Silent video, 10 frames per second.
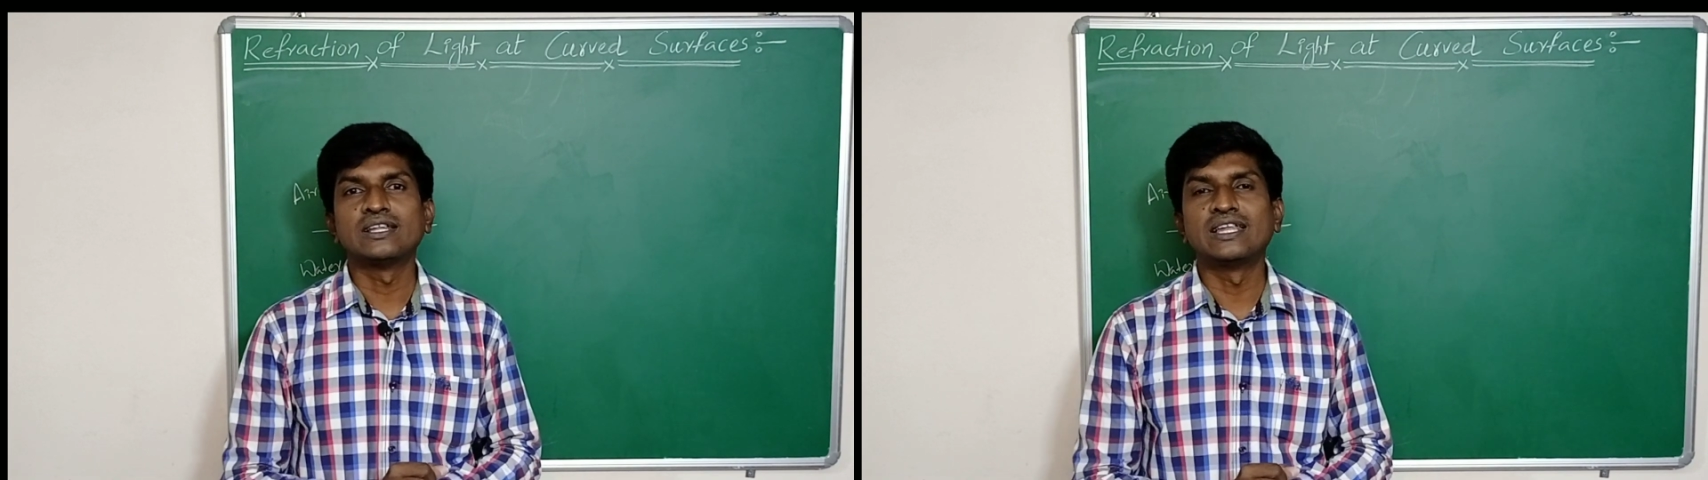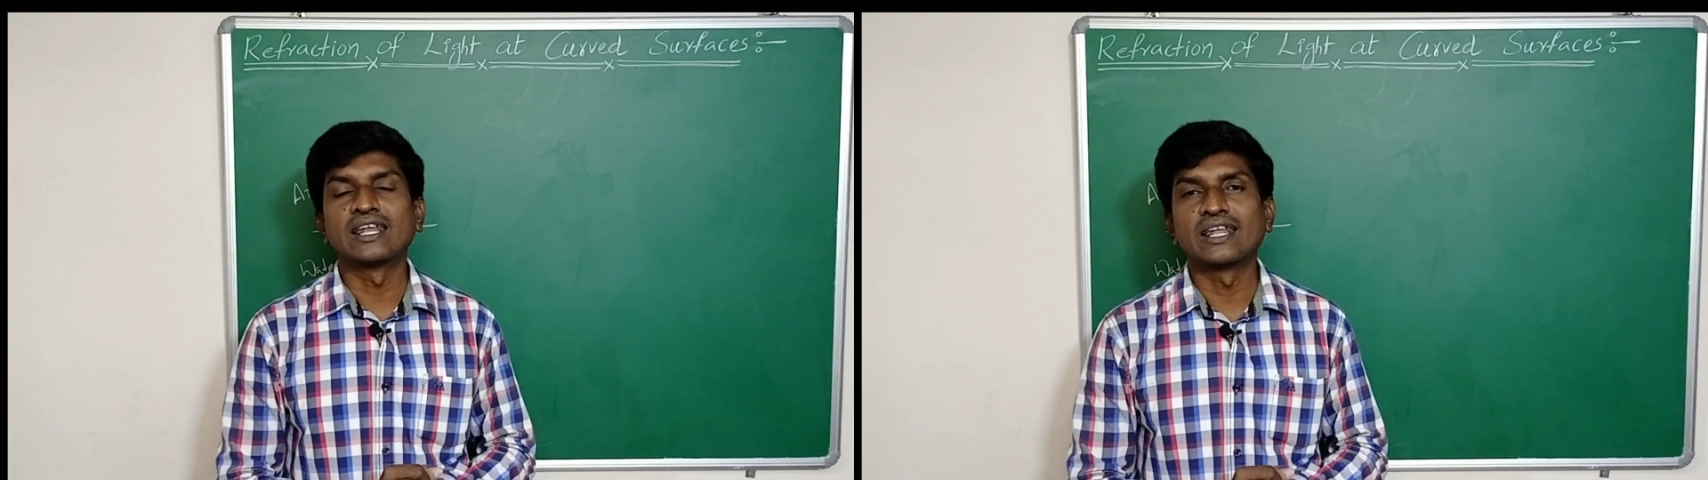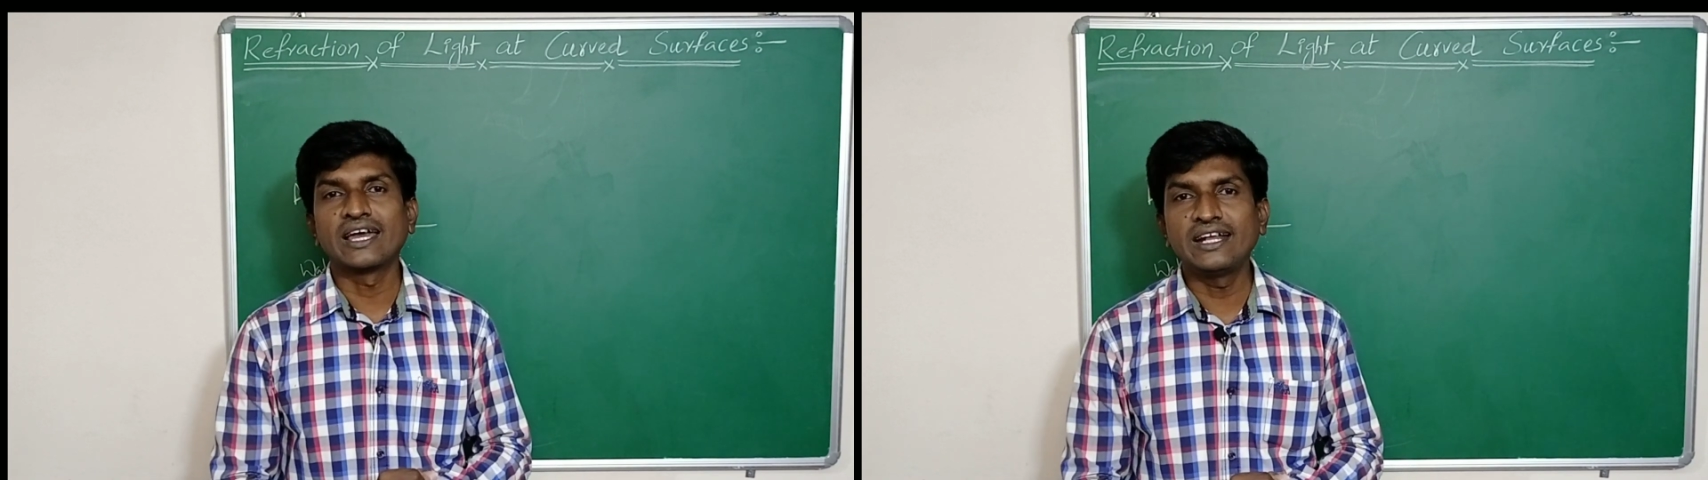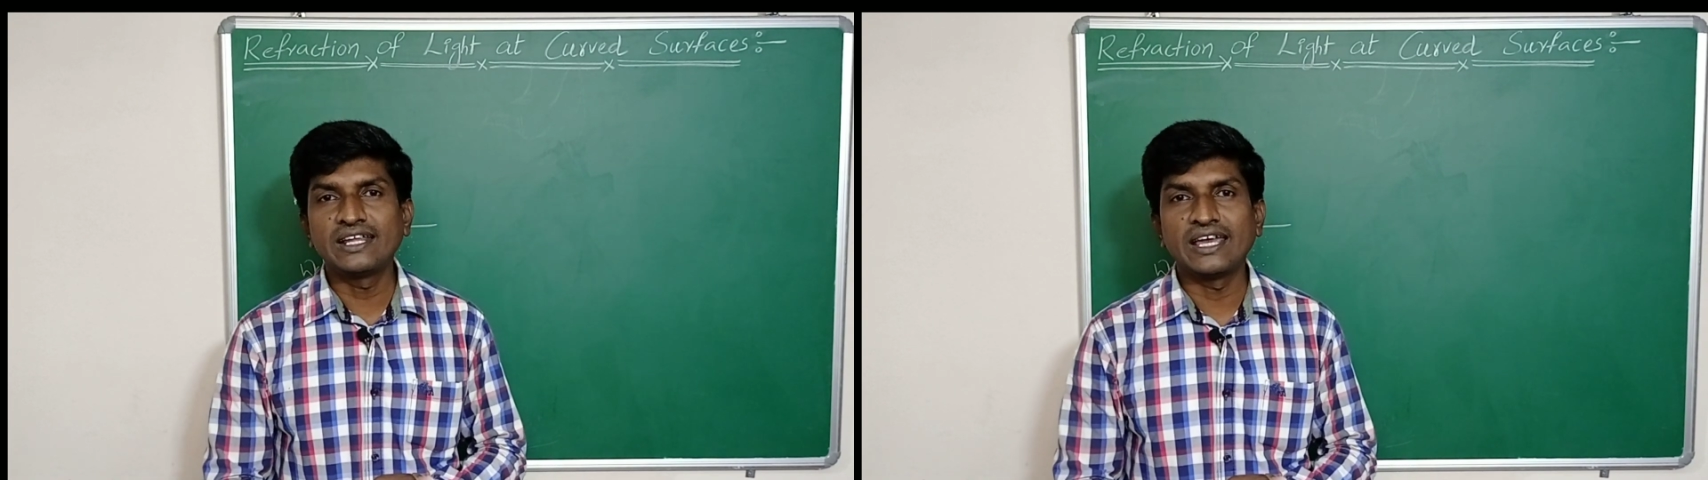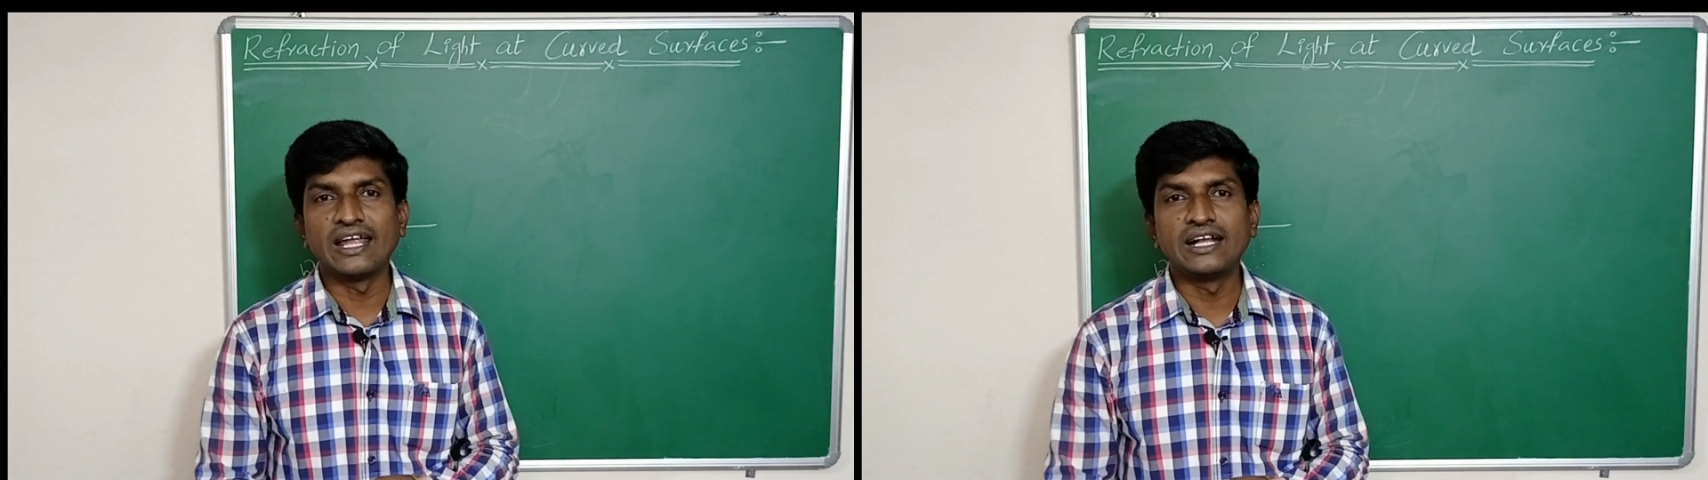the
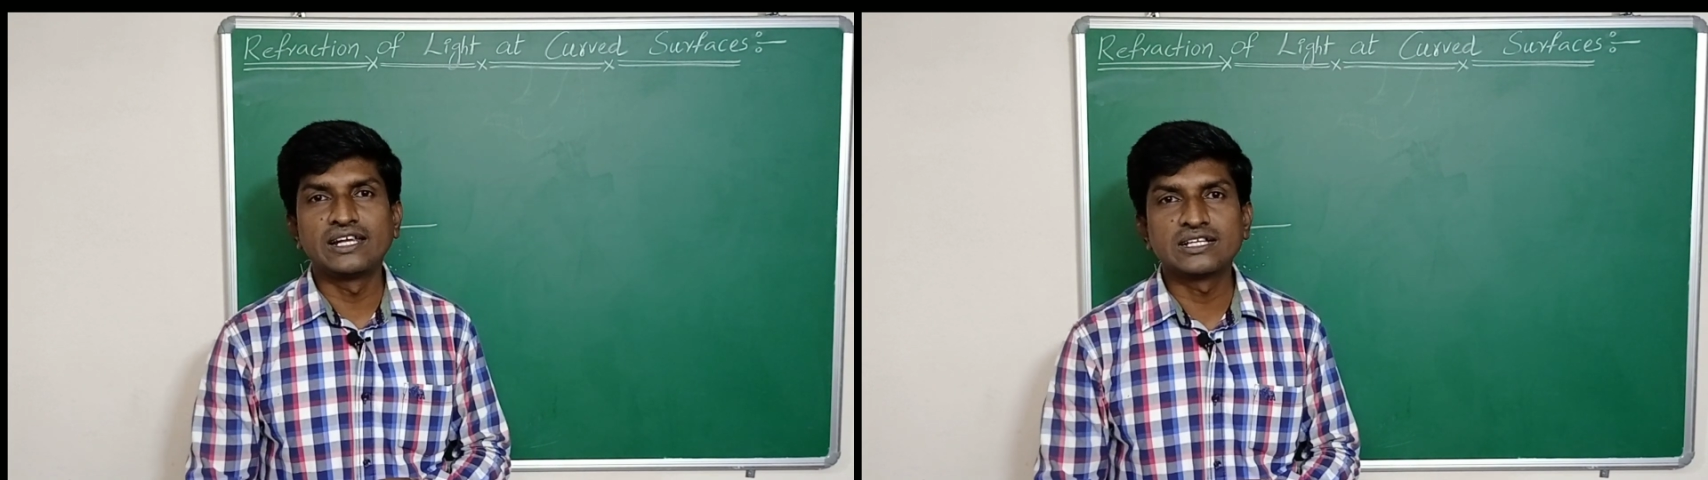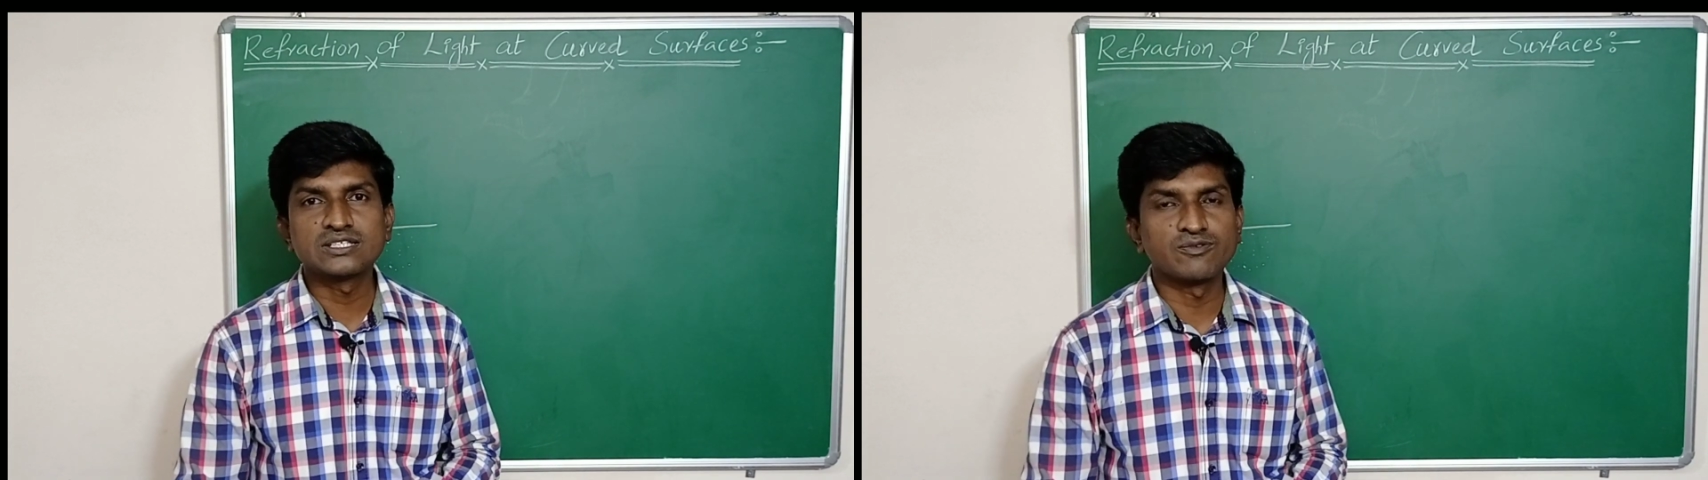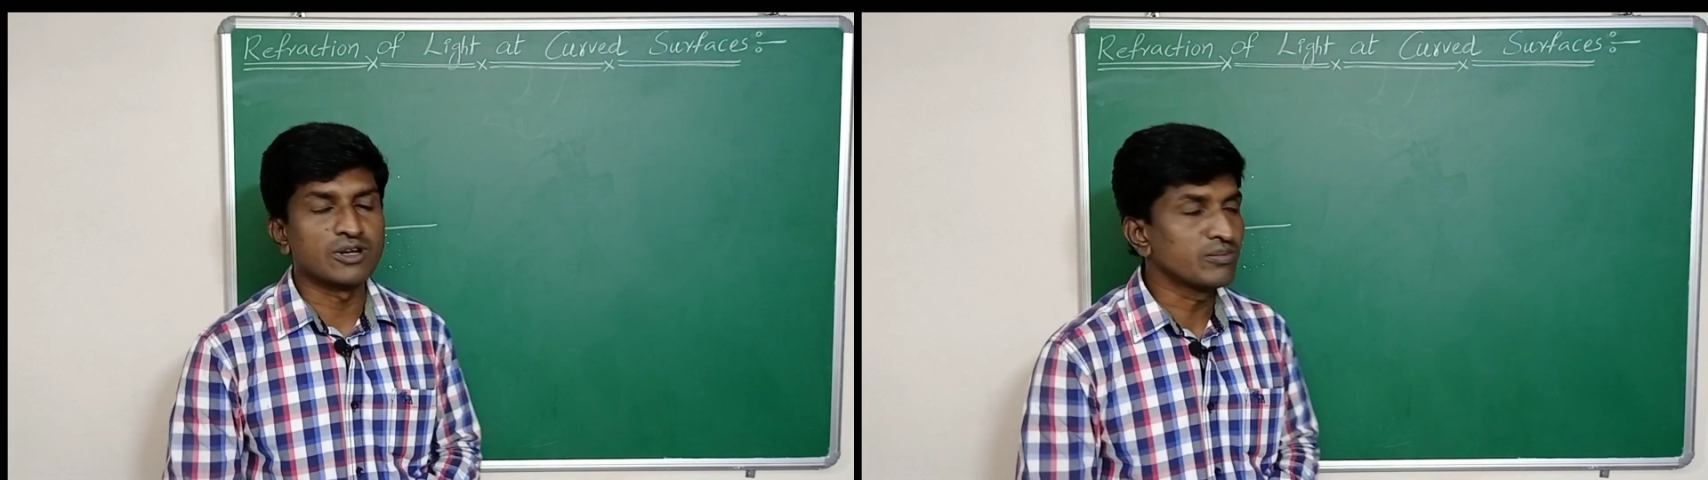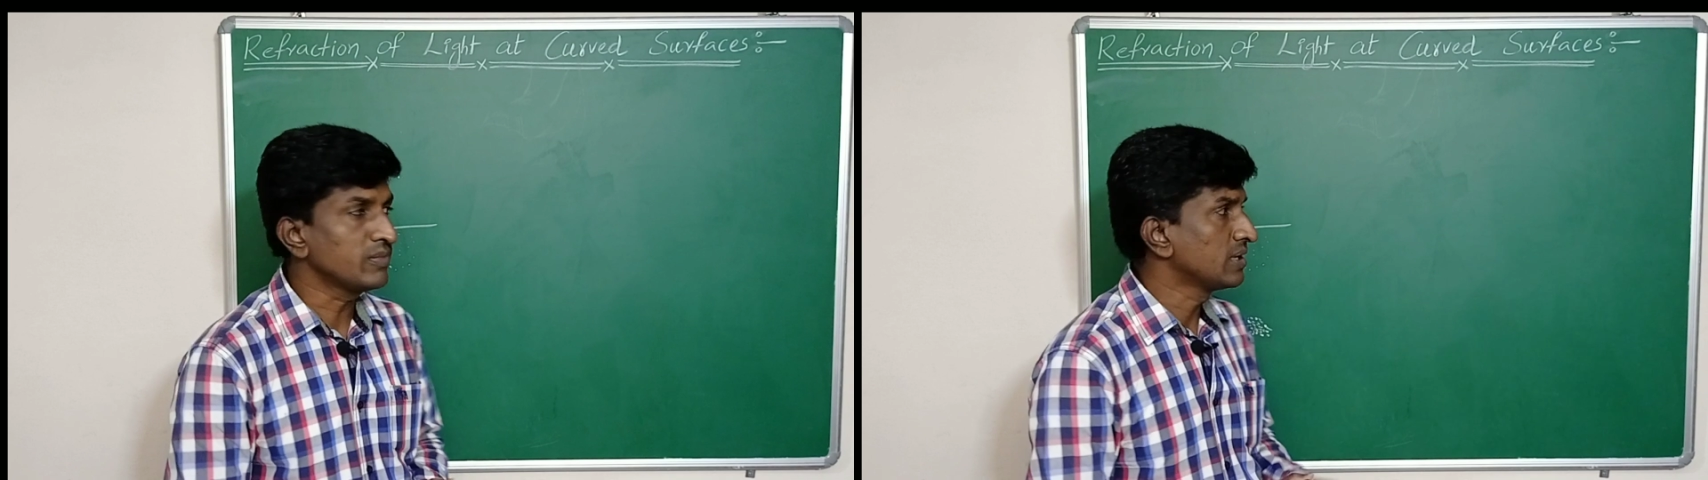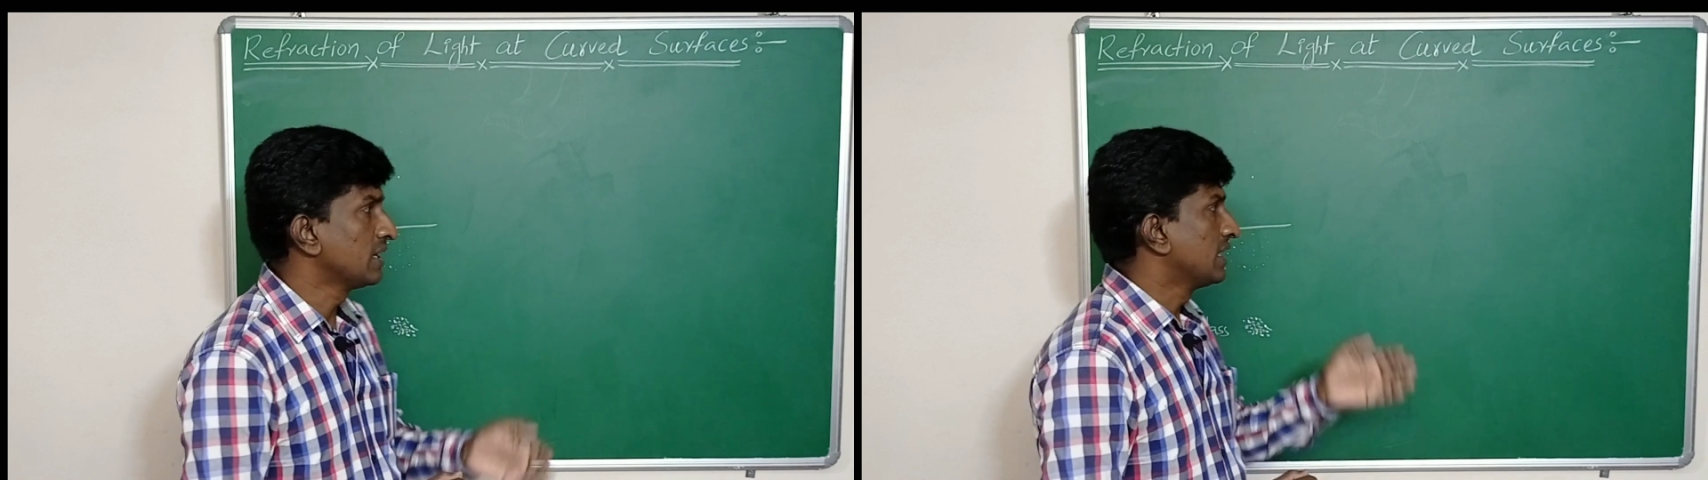light enters from